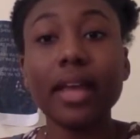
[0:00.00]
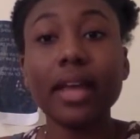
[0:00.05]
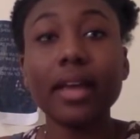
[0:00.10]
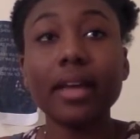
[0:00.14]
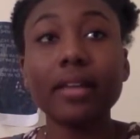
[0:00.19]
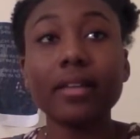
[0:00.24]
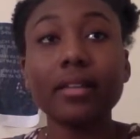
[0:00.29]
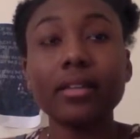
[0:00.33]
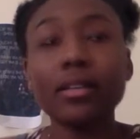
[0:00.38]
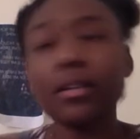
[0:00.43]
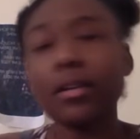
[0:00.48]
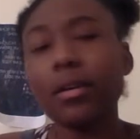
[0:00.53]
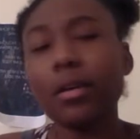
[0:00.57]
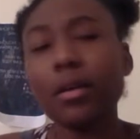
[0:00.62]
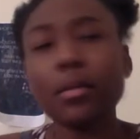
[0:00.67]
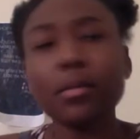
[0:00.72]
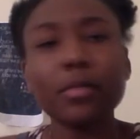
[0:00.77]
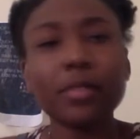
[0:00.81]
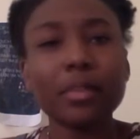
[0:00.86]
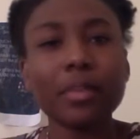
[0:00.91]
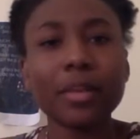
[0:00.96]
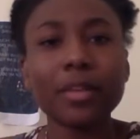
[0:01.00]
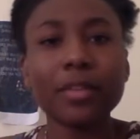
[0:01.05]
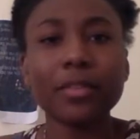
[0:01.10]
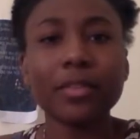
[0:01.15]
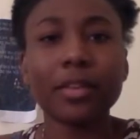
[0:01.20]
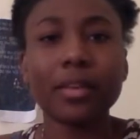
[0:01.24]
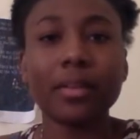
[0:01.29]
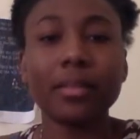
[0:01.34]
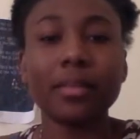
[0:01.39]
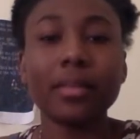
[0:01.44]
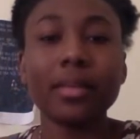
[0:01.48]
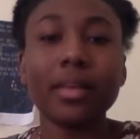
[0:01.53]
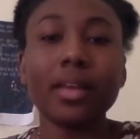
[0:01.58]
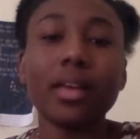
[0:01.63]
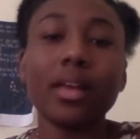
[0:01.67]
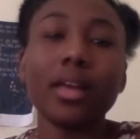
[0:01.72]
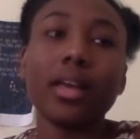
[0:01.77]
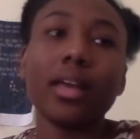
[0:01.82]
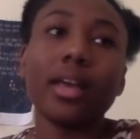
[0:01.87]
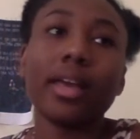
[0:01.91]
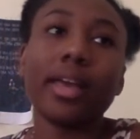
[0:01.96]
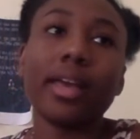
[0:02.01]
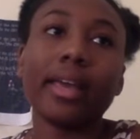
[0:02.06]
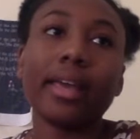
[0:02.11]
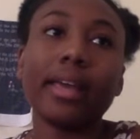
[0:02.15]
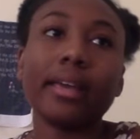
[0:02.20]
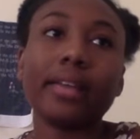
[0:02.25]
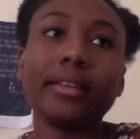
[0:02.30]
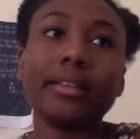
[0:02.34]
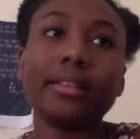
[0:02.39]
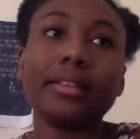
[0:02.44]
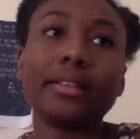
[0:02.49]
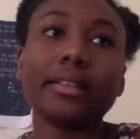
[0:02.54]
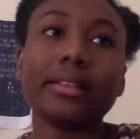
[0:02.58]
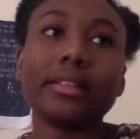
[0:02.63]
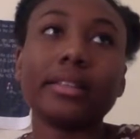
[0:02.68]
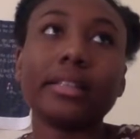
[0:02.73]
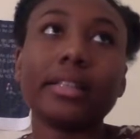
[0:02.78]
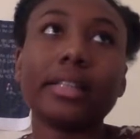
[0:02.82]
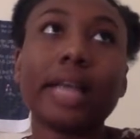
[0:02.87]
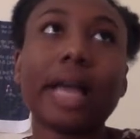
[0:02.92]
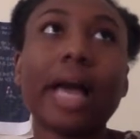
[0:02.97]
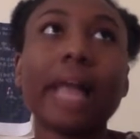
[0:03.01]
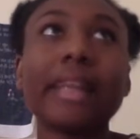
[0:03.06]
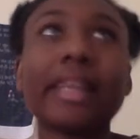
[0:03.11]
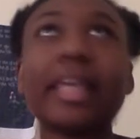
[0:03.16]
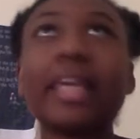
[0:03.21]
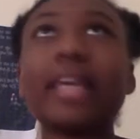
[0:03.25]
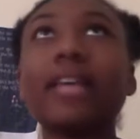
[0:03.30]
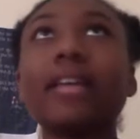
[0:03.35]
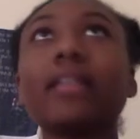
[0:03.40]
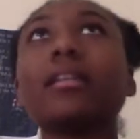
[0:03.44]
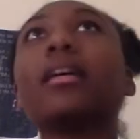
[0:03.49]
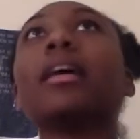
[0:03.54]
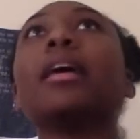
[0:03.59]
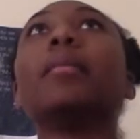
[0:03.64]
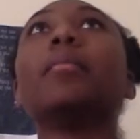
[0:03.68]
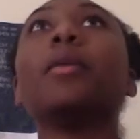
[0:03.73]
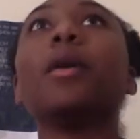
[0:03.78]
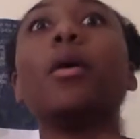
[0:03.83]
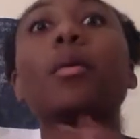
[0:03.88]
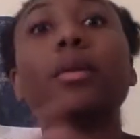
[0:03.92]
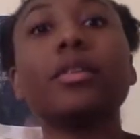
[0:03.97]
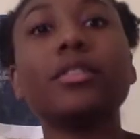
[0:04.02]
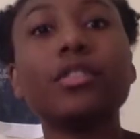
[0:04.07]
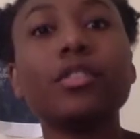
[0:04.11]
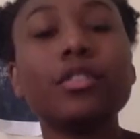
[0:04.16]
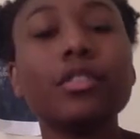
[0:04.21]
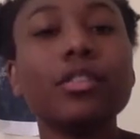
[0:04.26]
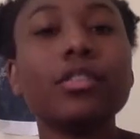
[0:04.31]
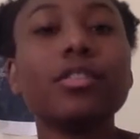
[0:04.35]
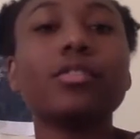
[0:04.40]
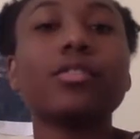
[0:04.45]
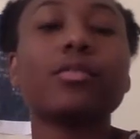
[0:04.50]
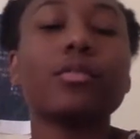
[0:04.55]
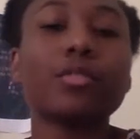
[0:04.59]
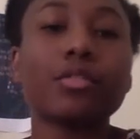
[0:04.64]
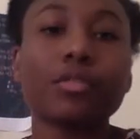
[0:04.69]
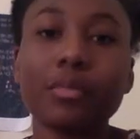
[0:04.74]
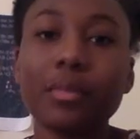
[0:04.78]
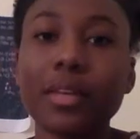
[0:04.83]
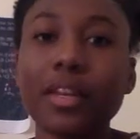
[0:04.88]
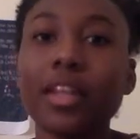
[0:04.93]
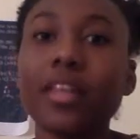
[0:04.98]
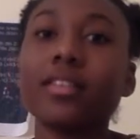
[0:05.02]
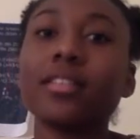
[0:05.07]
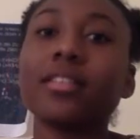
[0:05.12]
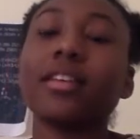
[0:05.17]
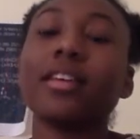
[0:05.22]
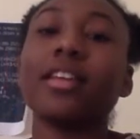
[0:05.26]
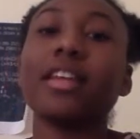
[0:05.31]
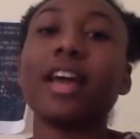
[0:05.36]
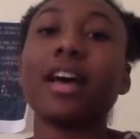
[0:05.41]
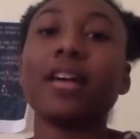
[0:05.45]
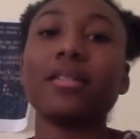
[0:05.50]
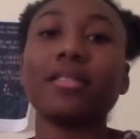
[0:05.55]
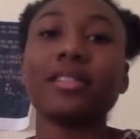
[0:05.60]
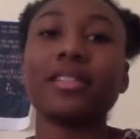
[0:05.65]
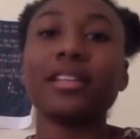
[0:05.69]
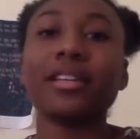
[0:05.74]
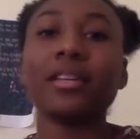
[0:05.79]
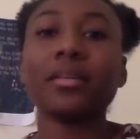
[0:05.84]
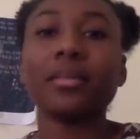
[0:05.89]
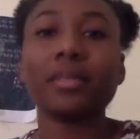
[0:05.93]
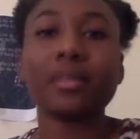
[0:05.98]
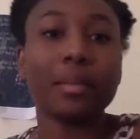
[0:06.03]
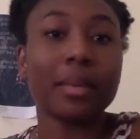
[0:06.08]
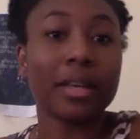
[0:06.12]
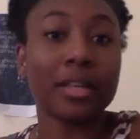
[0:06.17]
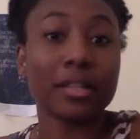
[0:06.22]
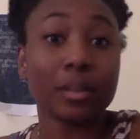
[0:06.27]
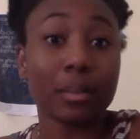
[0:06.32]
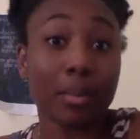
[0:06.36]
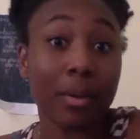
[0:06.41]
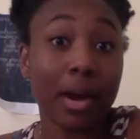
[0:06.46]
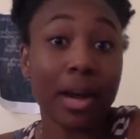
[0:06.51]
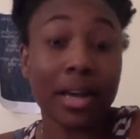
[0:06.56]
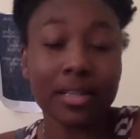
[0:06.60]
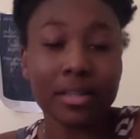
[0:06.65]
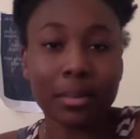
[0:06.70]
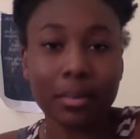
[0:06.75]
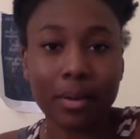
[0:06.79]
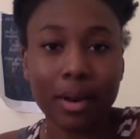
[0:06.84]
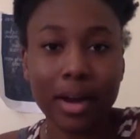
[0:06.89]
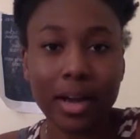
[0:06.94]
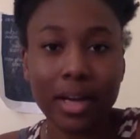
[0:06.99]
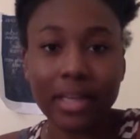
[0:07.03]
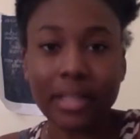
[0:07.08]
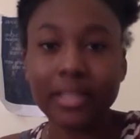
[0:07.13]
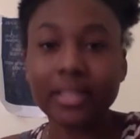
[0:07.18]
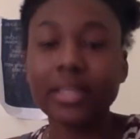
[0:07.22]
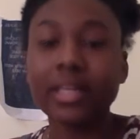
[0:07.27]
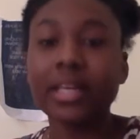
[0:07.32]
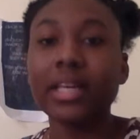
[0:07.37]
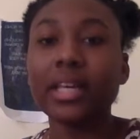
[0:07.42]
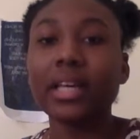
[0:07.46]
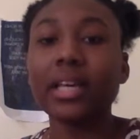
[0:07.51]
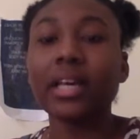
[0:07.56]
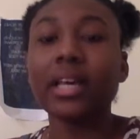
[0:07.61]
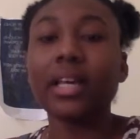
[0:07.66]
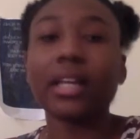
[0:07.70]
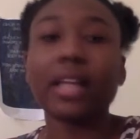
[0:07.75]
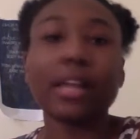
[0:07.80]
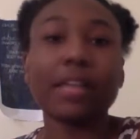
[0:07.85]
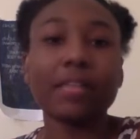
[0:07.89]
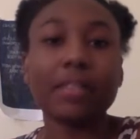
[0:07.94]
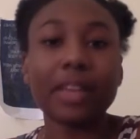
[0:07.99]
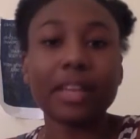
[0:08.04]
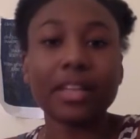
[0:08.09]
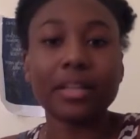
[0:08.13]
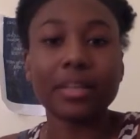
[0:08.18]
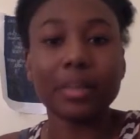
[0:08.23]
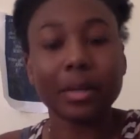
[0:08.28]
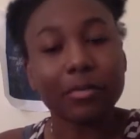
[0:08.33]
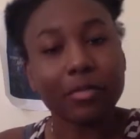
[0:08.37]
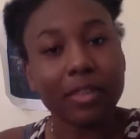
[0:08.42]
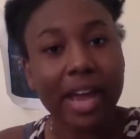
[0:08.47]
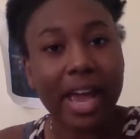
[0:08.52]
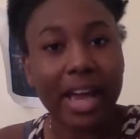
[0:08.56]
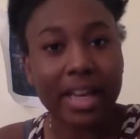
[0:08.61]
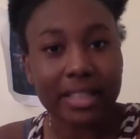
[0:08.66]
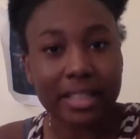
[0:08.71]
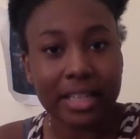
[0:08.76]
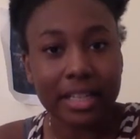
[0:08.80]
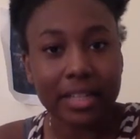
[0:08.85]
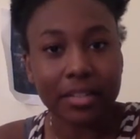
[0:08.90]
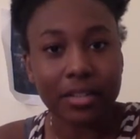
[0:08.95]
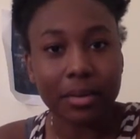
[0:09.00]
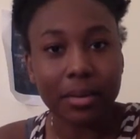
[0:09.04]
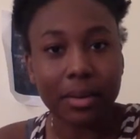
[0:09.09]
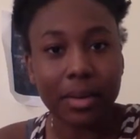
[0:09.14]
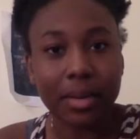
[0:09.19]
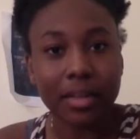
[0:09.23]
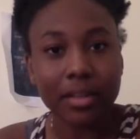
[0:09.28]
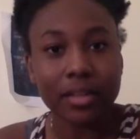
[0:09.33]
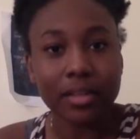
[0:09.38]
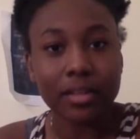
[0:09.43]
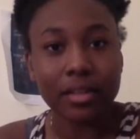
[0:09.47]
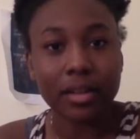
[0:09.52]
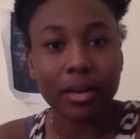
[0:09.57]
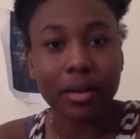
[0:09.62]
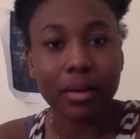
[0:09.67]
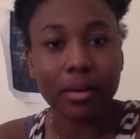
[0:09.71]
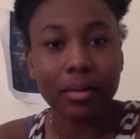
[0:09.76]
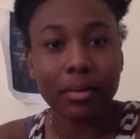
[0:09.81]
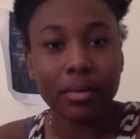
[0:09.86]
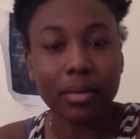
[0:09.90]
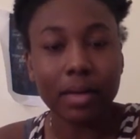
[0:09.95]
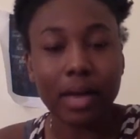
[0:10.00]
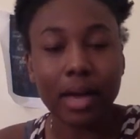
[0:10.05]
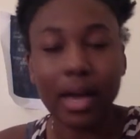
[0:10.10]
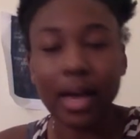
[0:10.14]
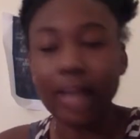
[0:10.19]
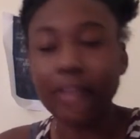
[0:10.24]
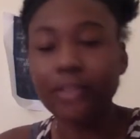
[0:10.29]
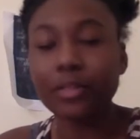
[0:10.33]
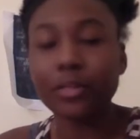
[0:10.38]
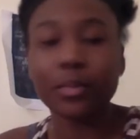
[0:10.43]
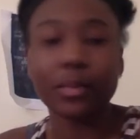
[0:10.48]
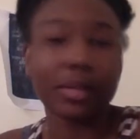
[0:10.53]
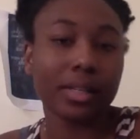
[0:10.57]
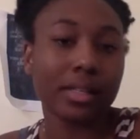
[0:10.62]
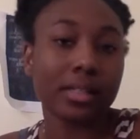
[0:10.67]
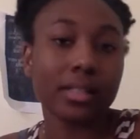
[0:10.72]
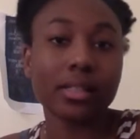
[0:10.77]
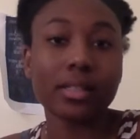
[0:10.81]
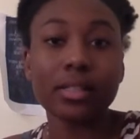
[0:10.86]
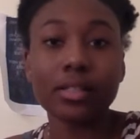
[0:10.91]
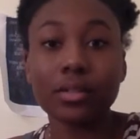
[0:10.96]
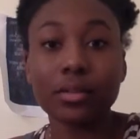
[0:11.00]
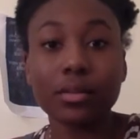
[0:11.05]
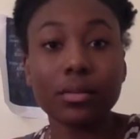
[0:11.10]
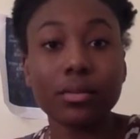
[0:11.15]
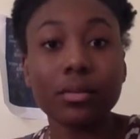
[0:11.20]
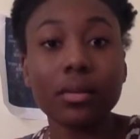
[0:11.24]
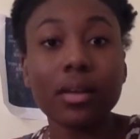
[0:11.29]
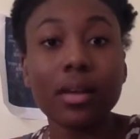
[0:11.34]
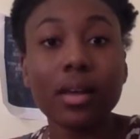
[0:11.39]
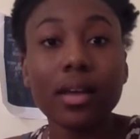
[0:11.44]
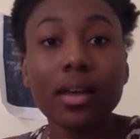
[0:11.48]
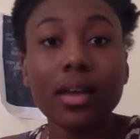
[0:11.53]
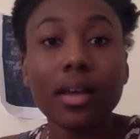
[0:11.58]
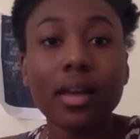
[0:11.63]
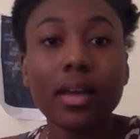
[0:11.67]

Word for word: and, you know, hope for the best for him. And I think him going to social media to announce it was a big surprise. A lot of fans been reacting to it, so I just wanted to